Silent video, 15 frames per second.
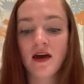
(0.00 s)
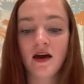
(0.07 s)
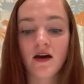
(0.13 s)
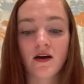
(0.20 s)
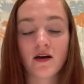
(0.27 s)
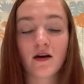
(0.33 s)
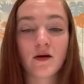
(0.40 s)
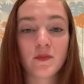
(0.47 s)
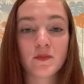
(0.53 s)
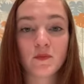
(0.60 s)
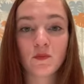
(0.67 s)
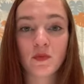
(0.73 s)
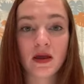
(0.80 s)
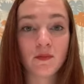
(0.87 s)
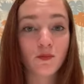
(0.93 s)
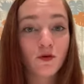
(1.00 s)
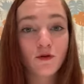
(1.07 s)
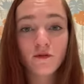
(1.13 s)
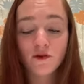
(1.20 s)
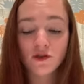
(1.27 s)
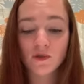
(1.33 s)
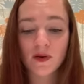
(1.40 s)
um, improve
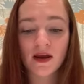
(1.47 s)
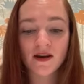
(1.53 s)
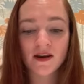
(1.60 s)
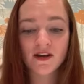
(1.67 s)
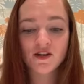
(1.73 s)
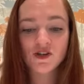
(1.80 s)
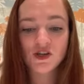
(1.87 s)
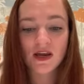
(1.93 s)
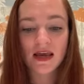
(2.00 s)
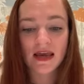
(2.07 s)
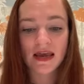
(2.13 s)
your Spanish.